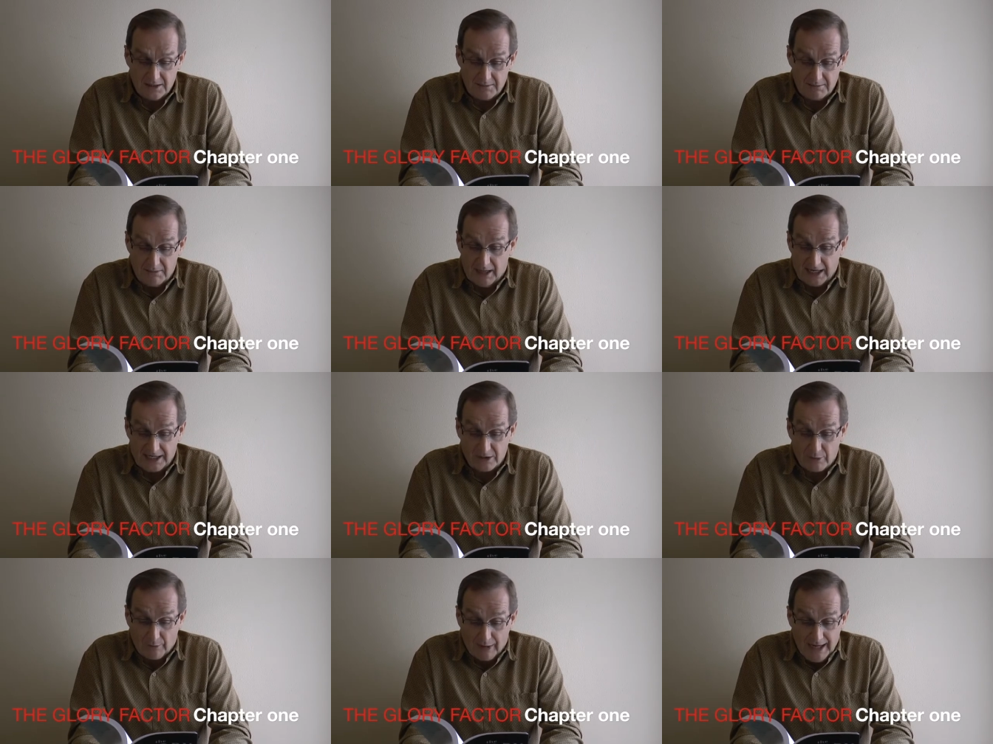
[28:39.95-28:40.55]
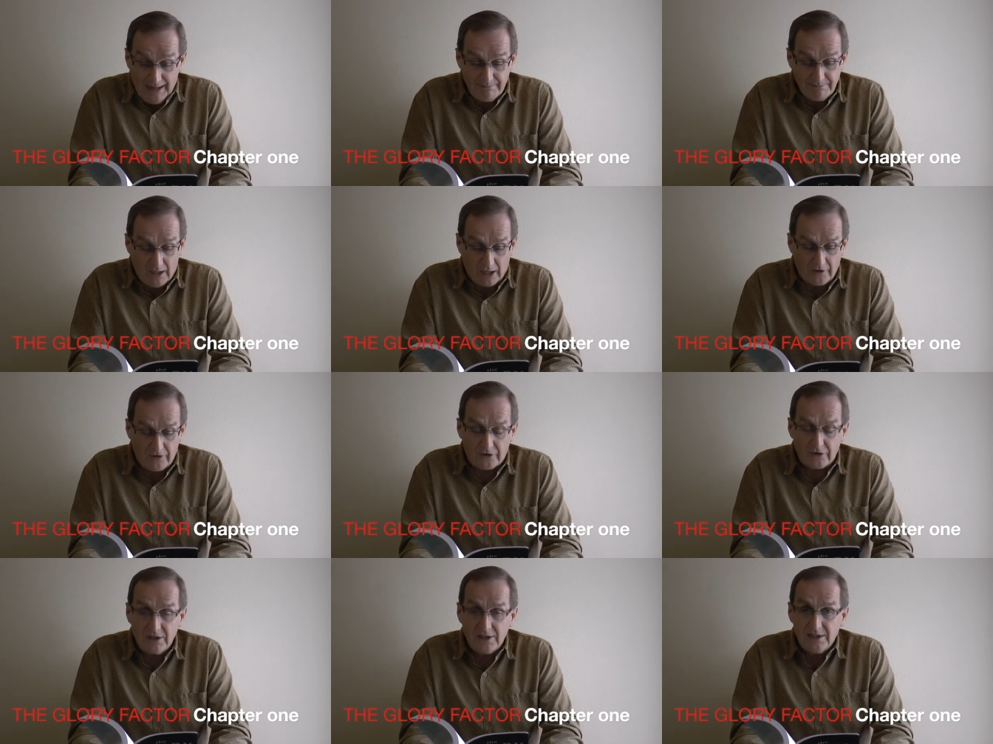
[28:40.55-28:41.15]
My
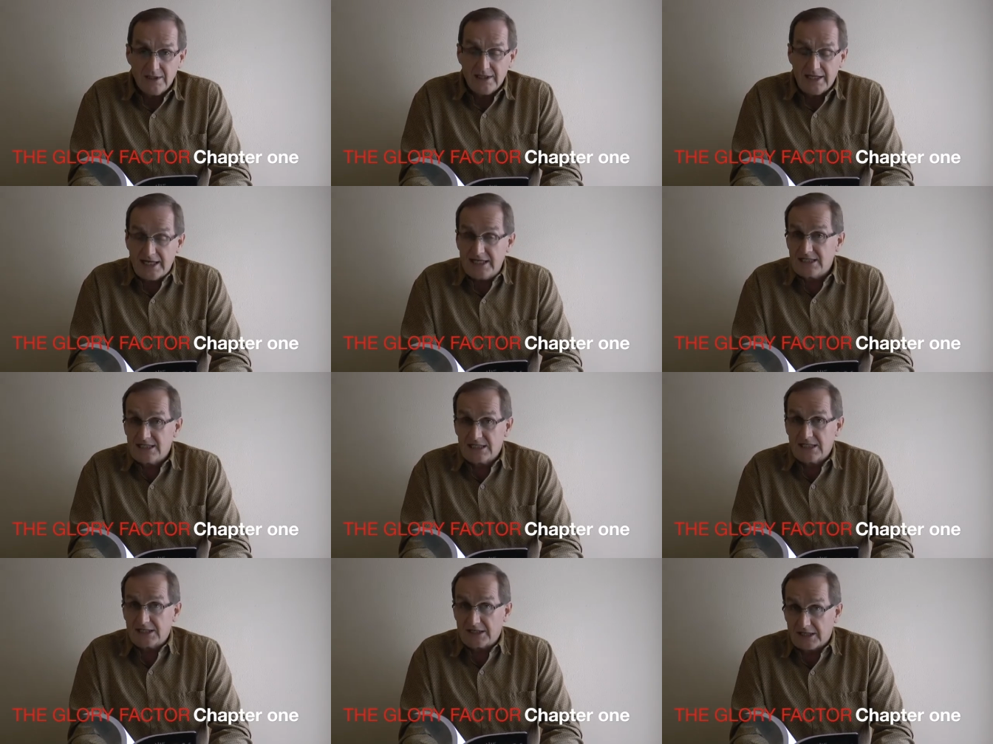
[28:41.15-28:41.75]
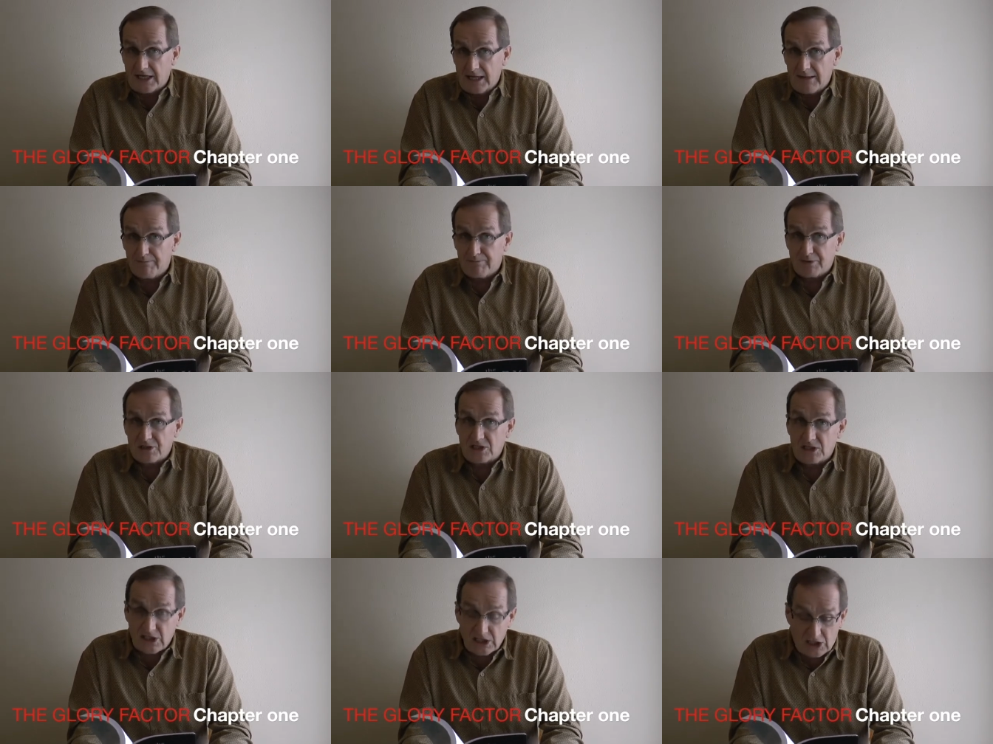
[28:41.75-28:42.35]
grandmother attended a
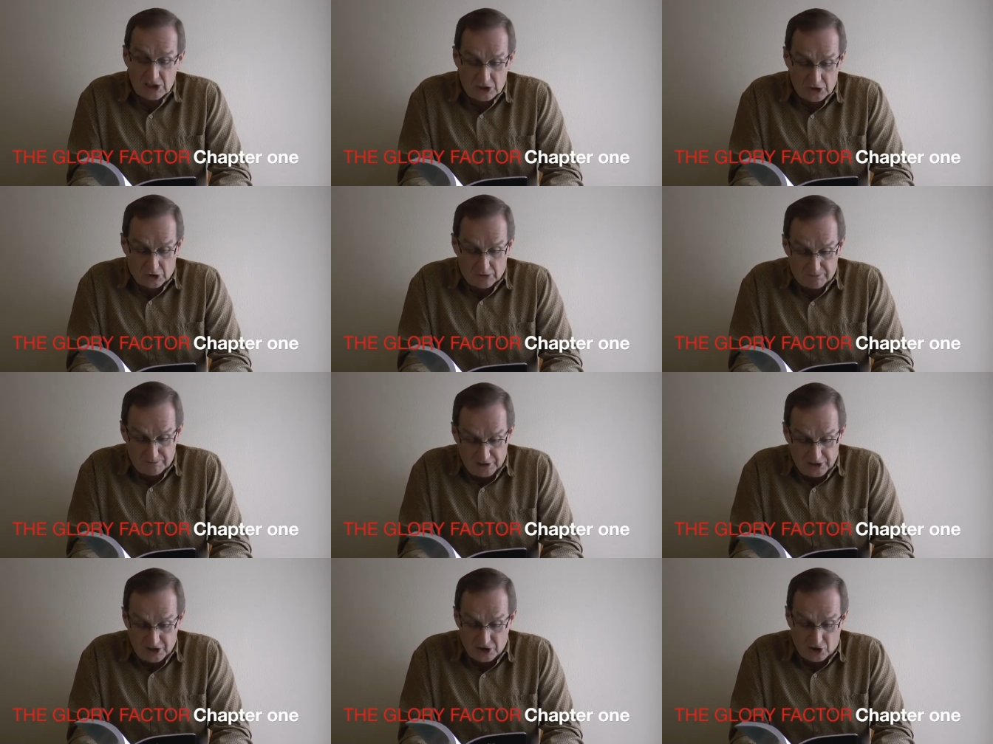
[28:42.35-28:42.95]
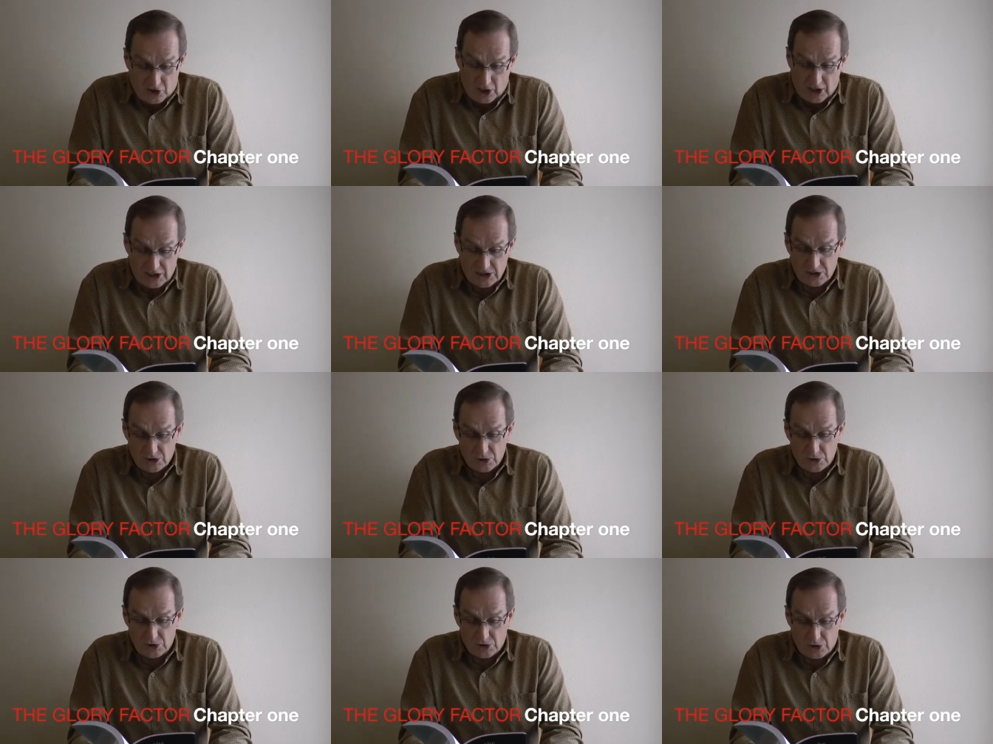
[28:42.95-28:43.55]
particular
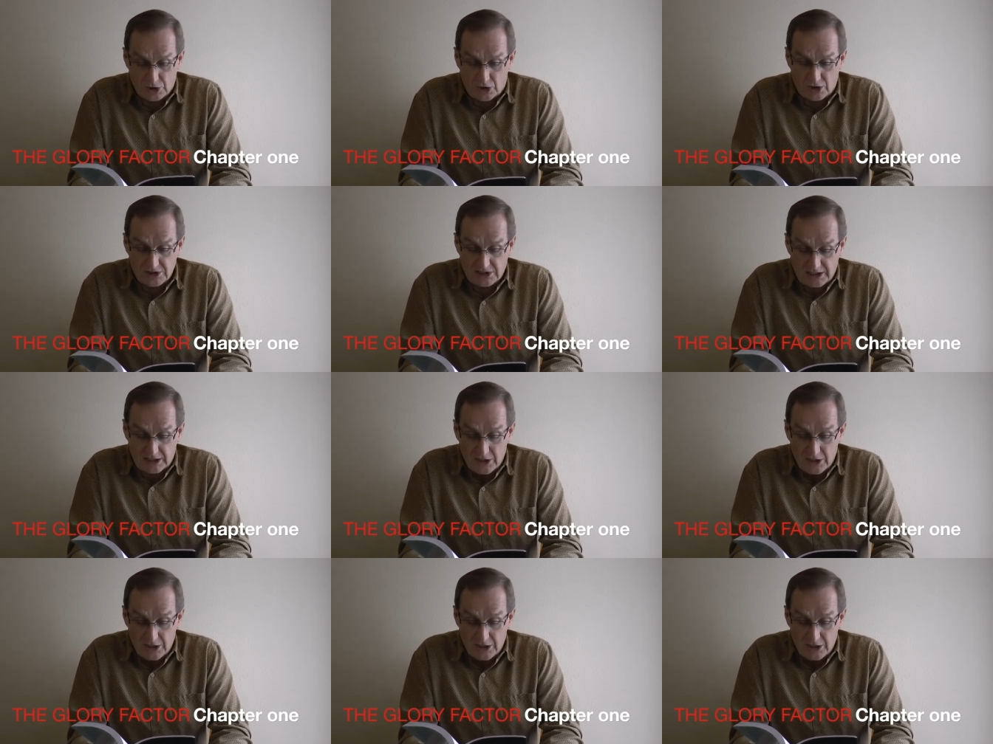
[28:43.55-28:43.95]
Pentecostal church,